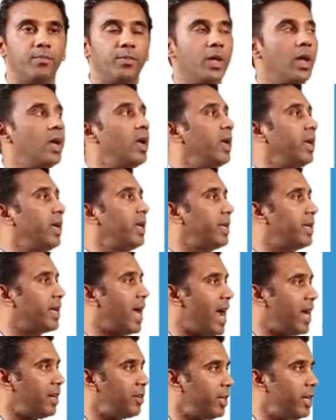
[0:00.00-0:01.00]
In
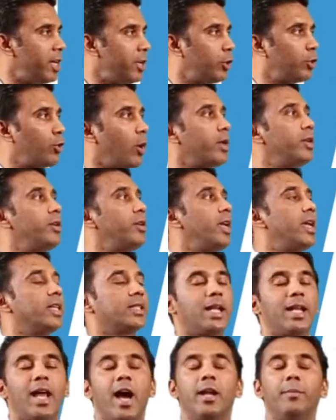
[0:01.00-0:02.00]
1920 is a
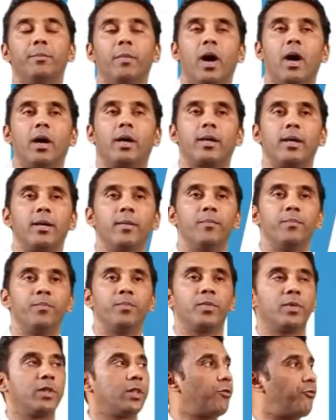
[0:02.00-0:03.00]
landmark.
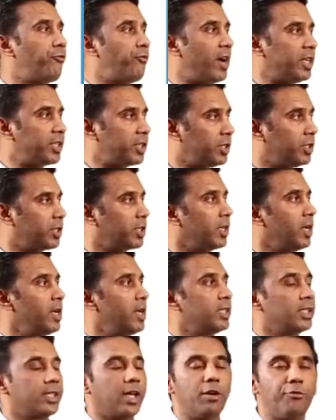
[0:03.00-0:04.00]
The first
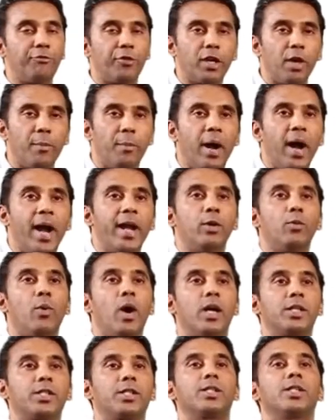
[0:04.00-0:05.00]
sulfonamide
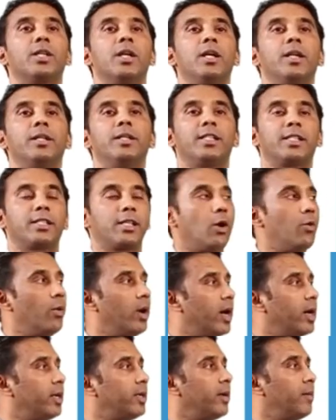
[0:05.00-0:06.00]
was
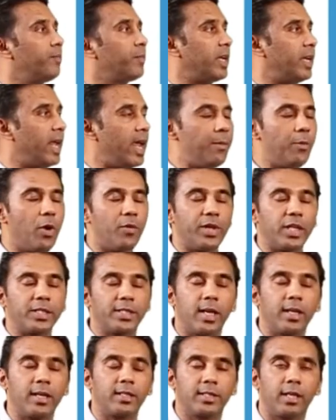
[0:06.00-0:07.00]
discovered. The name of the
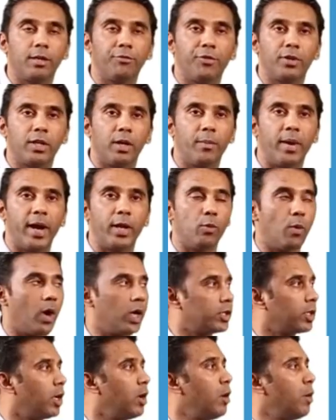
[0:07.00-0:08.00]
sulfonamide was
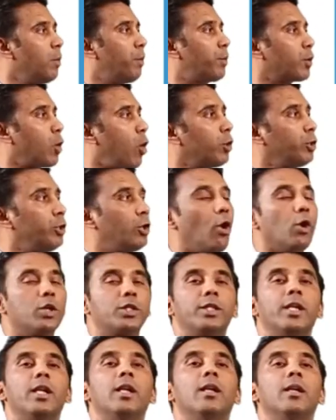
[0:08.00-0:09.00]

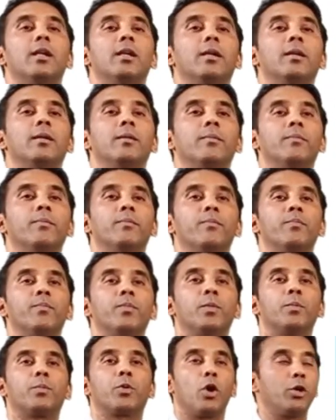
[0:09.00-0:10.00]
Prondocil.
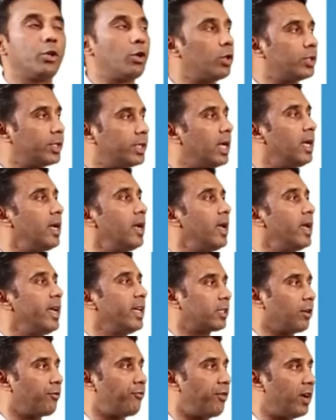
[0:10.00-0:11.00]
Prondocil is
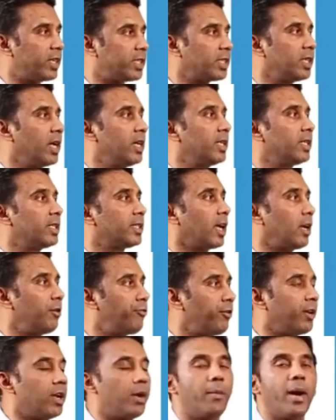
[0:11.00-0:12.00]
the first
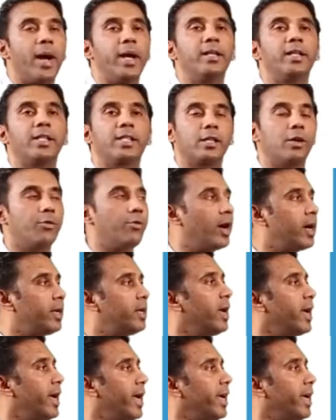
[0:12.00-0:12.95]
sulfonamide discovered in the